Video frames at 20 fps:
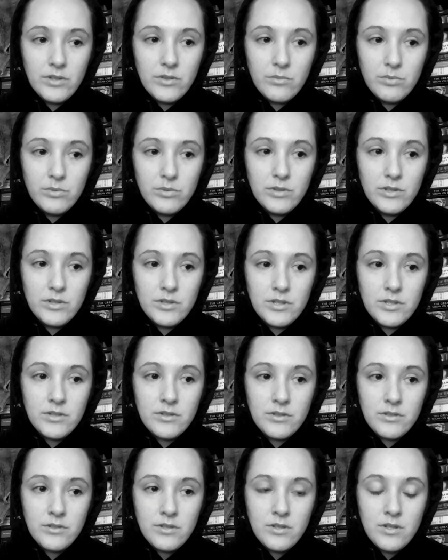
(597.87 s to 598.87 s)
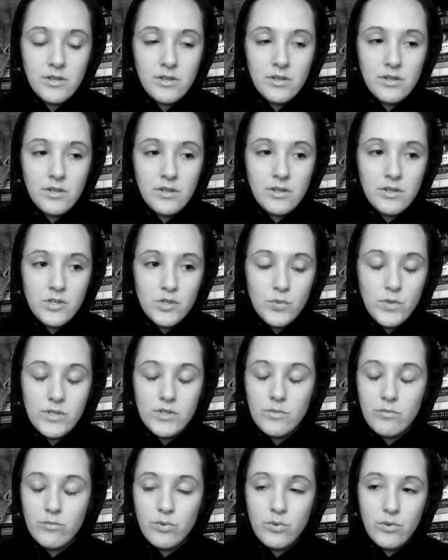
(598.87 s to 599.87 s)
good point. That's why it's
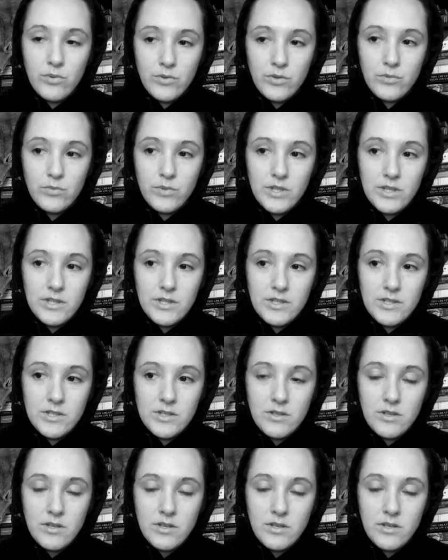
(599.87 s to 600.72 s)
important to read these